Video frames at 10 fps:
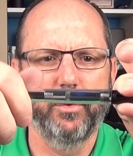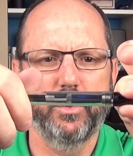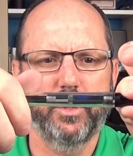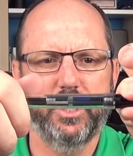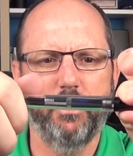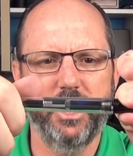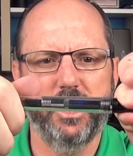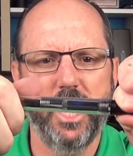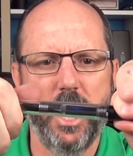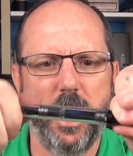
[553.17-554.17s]
some of the
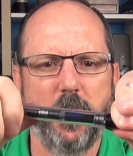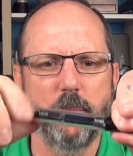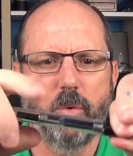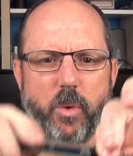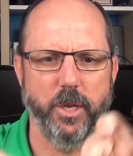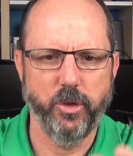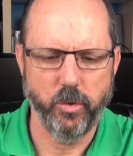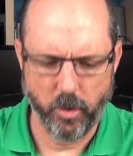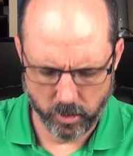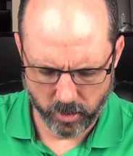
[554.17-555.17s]
time when
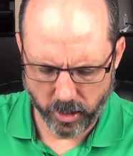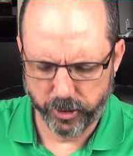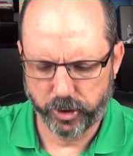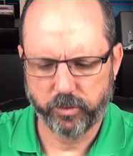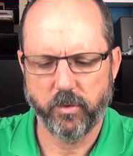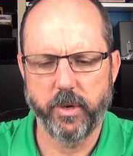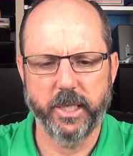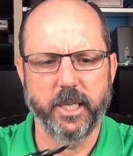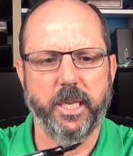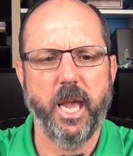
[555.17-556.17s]
you are
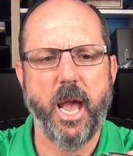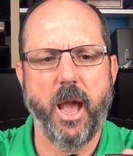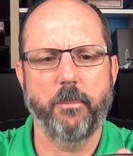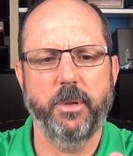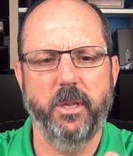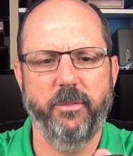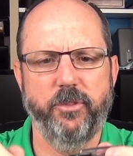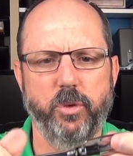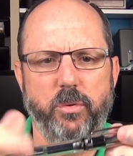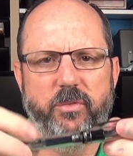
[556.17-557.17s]
unscrewing the cap, if
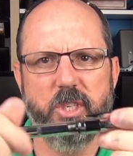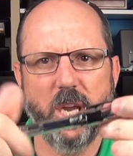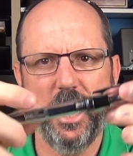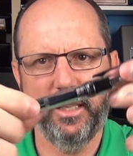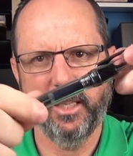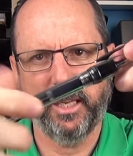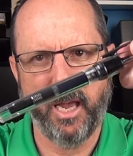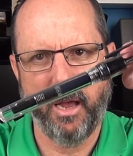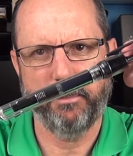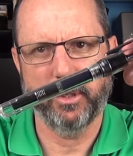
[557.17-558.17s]
you've tightened the
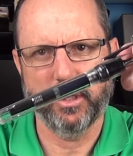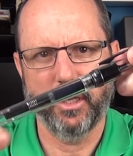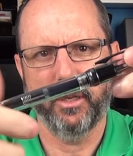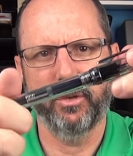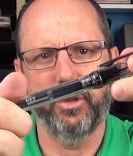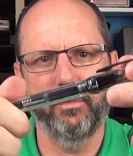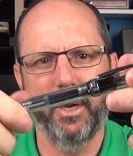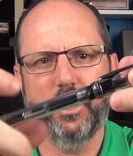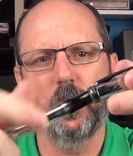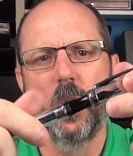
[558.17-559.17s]
cap just a little too
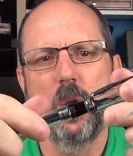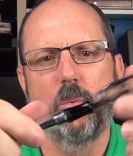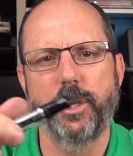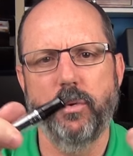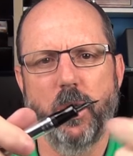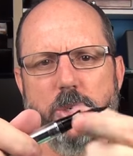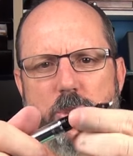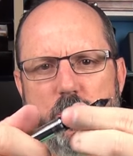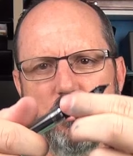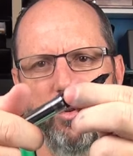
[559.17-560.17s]
much, when you
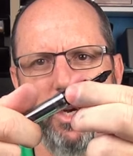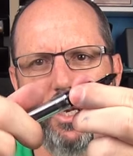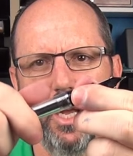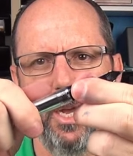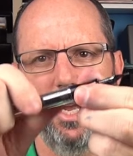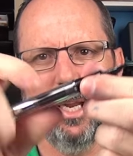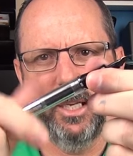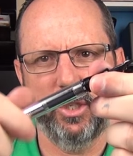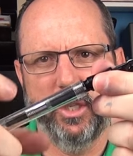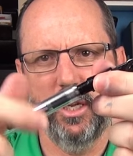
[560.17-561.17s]
unscrew it, it
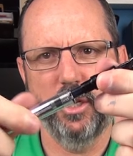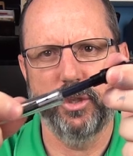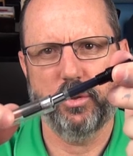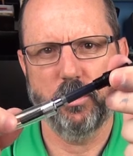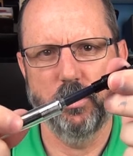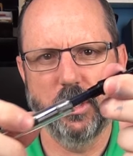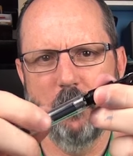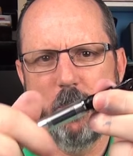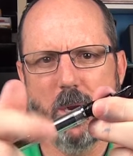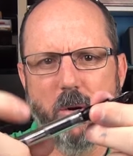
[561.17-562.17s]
actually unscrews
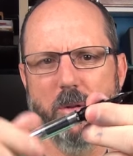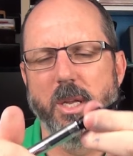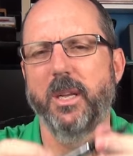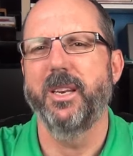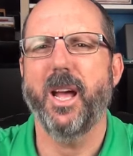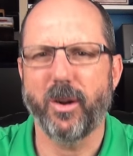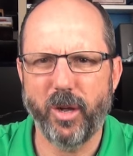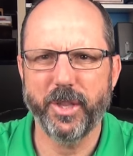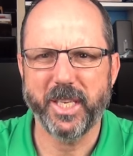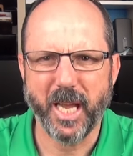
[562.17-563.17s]
the barrel. Not
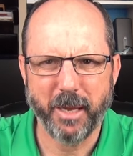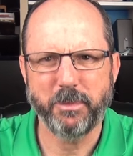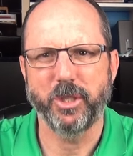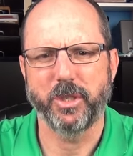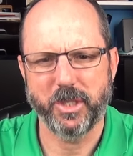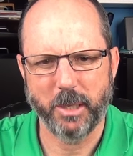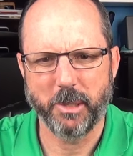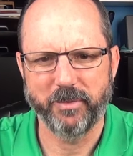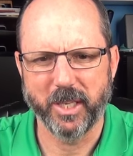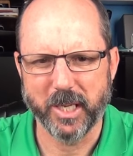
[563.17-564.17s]
all the time, just some
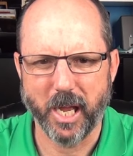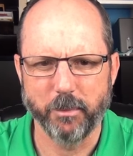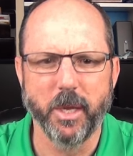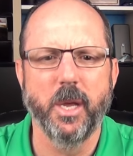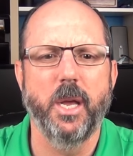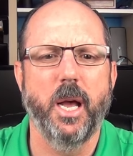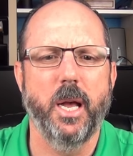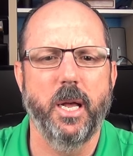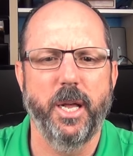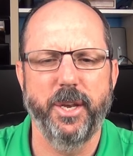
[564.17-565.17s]
of the time.
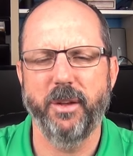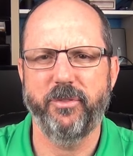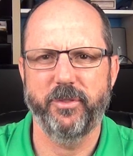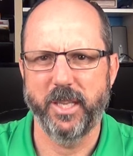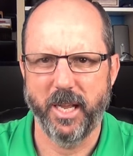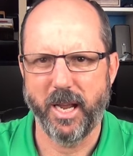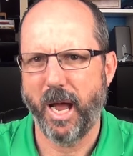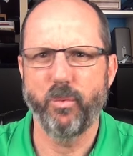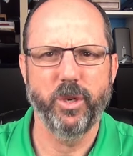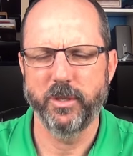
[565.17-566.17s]
Uh, enough that
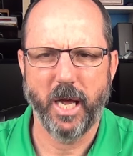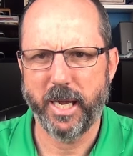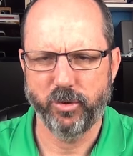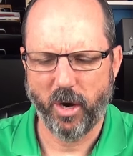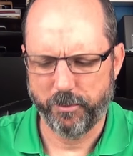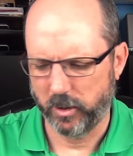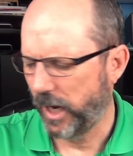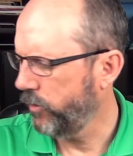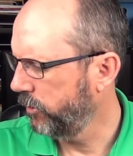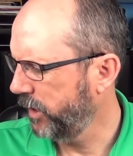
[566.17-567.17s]
I wouldn't eyedropper
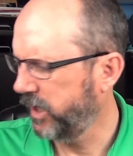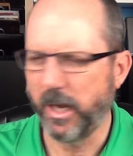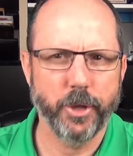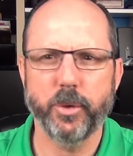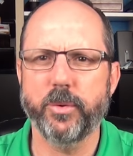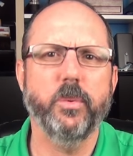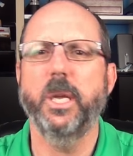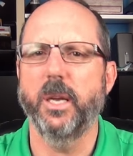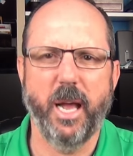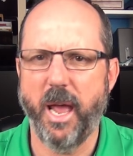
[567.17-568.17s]
that one. But the other
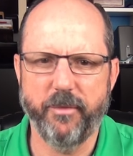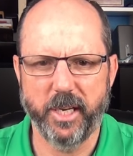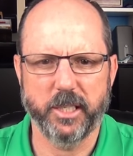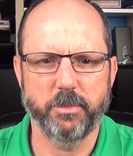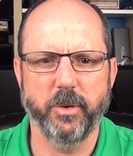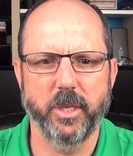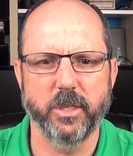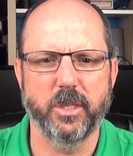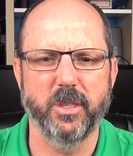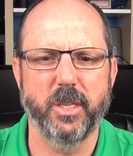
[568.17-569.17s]
three, I haven't
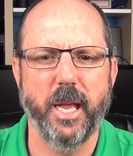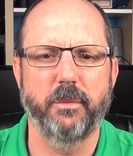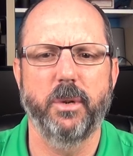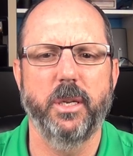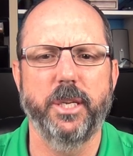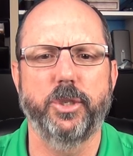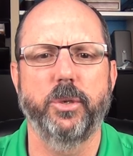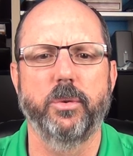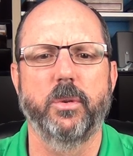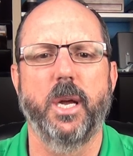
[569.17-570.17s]
experienced that
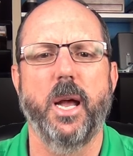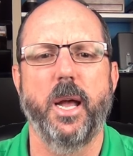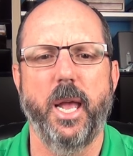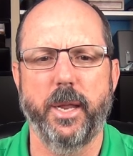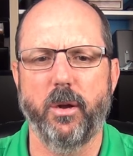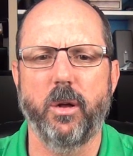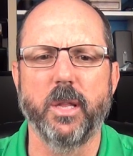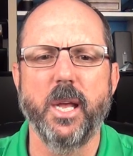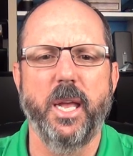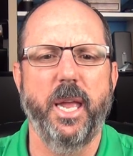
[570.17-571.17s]
issue uh, at all.
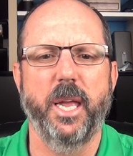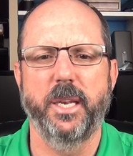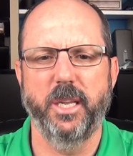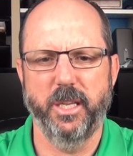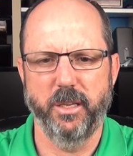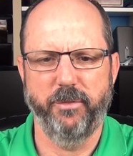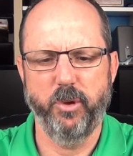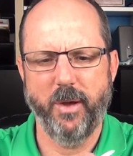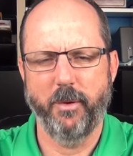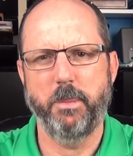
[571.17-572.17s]
And if
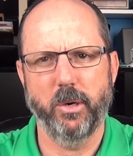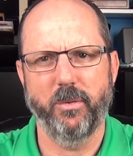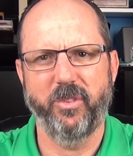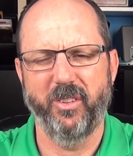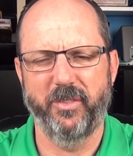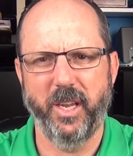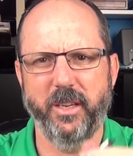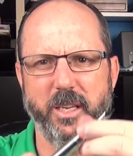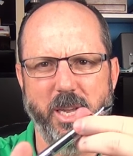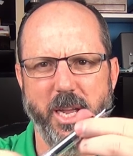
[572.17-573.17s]
you have a barrel full of
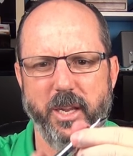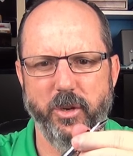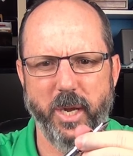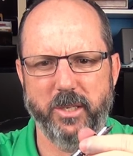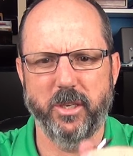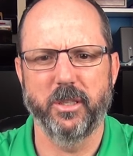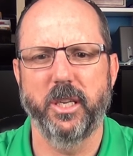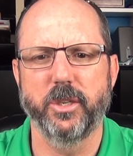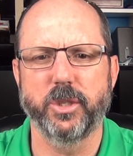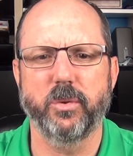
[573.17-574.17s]
ink and you accidentally
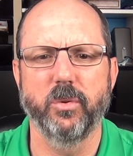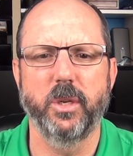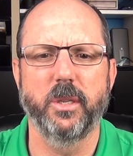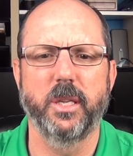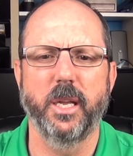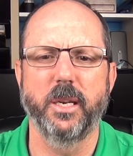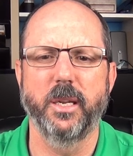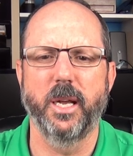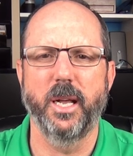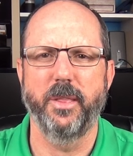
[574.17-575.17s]
unscrew it,
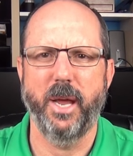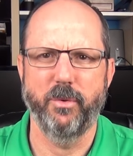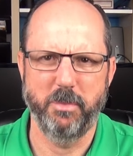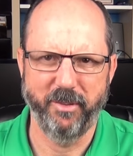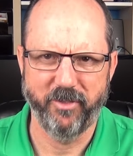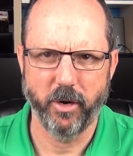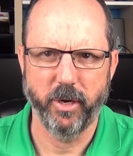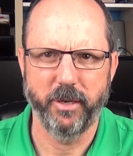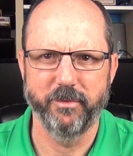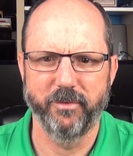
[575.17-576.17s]
then uh, that would be
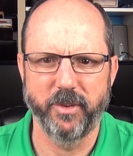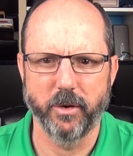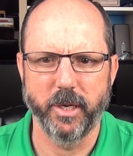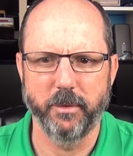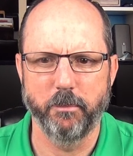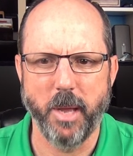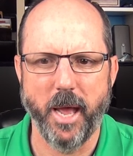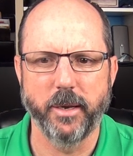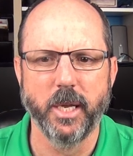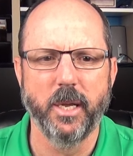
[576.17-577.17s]
very, very
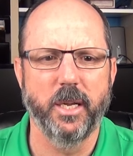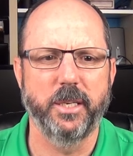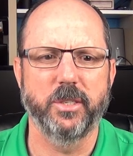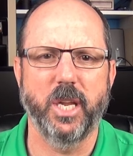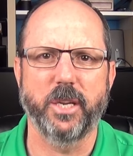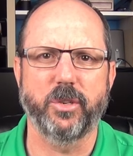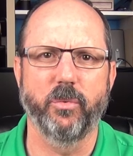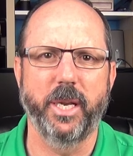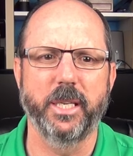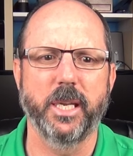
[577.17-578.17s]
bad. A disaster
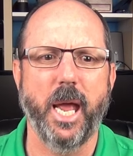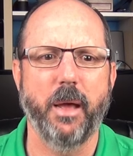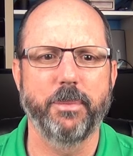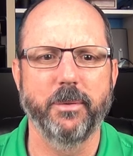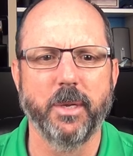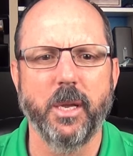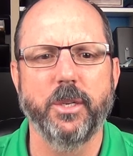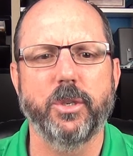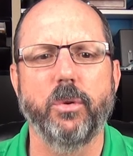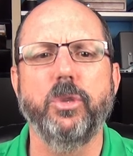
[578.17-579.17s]
waiting to happen.
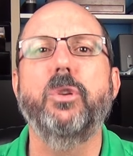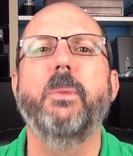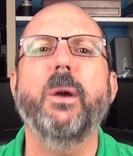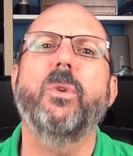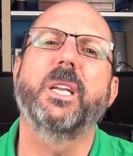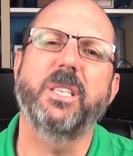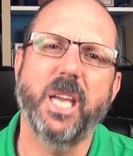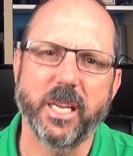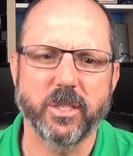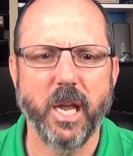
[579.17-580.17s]
So you might want to
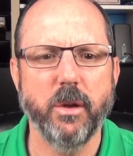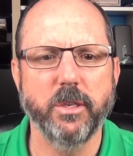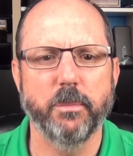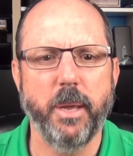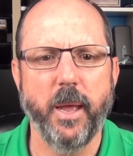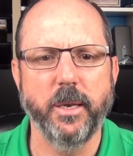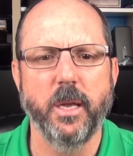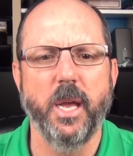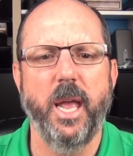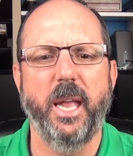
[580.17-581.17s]
test out your pen
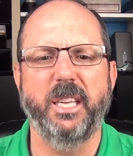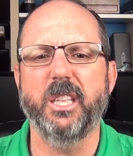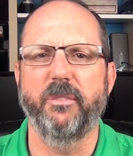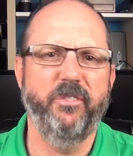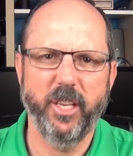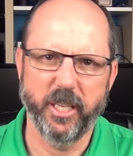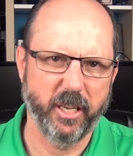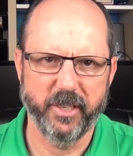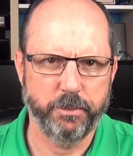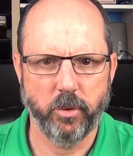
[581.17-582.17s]
and get the feeling
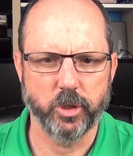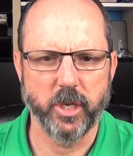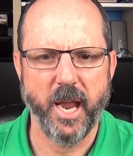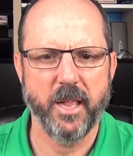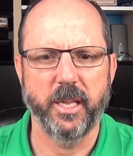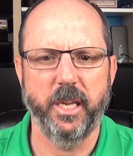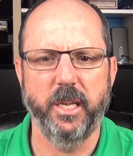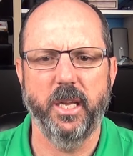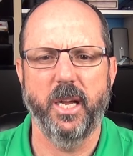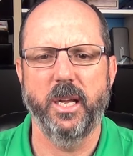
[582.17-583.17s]
of its
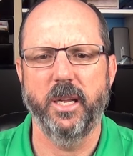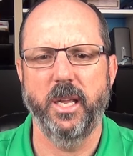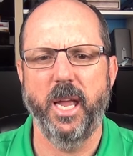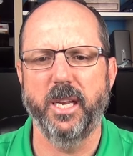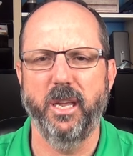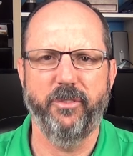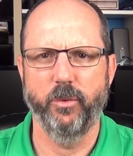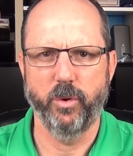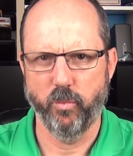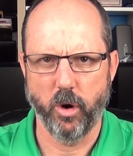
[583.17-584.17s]
personality uh, and if
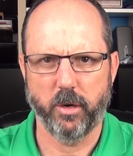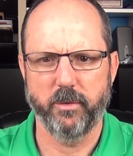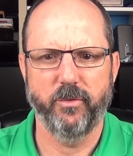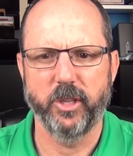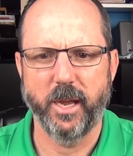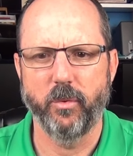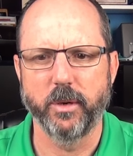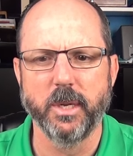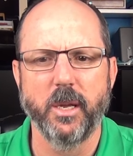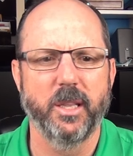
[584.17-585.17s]
it would work for that
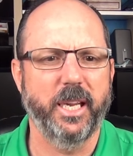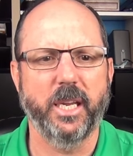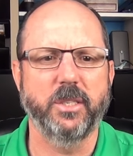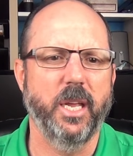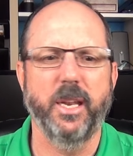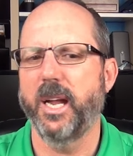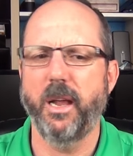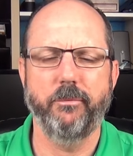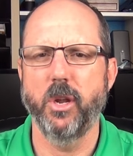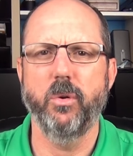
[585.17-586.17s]
one. Like I said, I
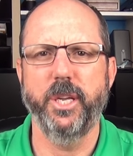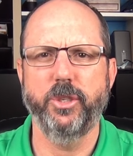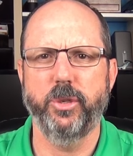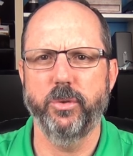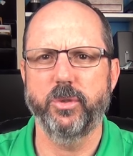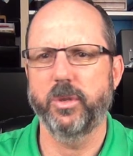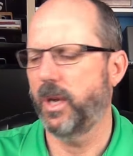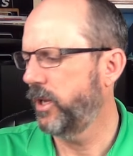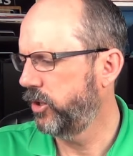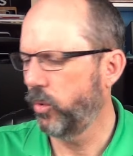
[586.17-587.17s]
have no issues
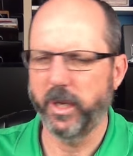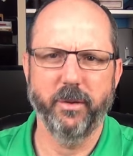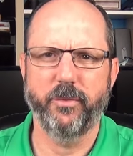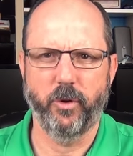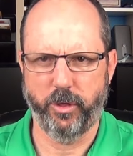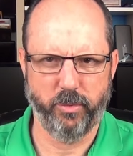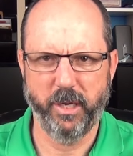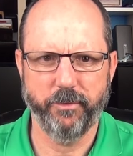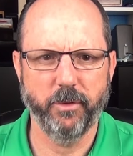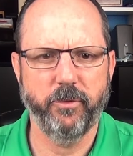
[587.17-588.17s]
uh, doing it for
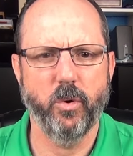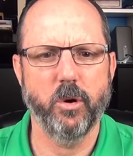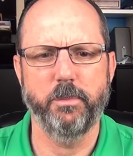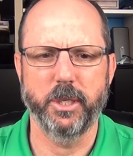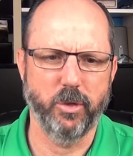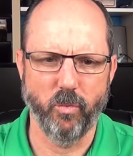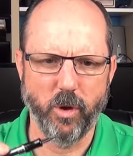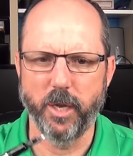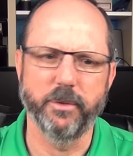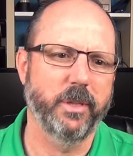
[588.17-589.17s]
three of the four, but the
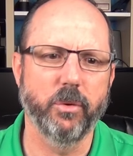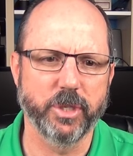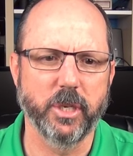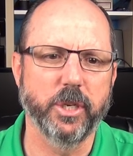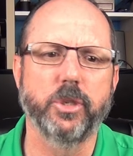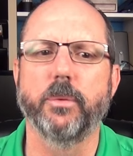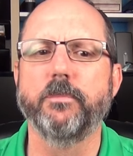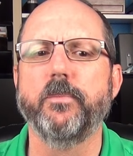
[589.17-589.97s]
one, there was an issue.